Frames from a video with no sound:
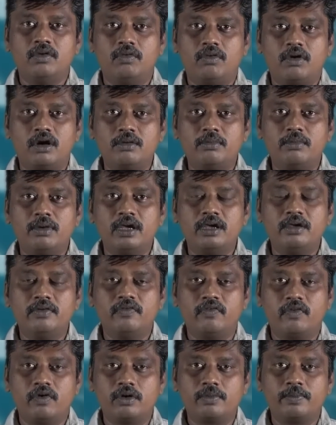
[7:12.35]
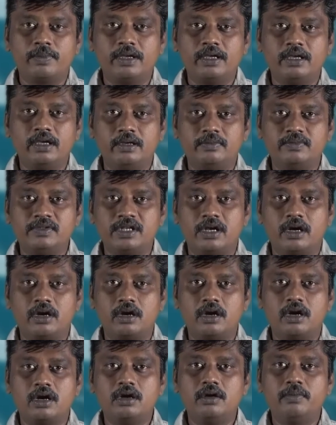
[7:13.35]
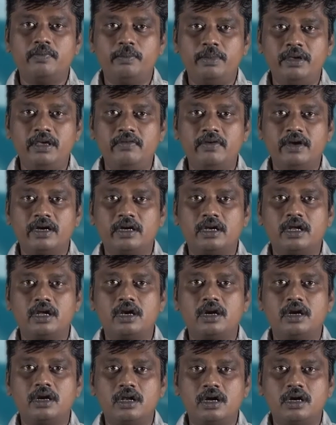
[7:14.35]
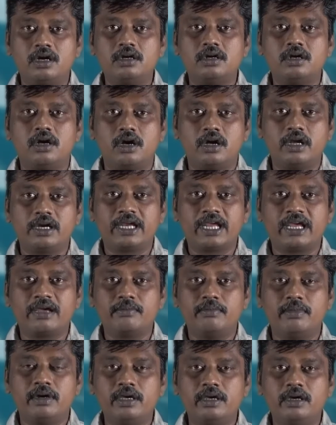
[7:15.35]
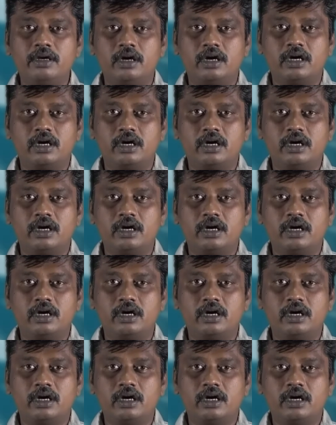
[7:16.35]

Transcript: 1 by 4 pi epsilon naught P vector dot R cap by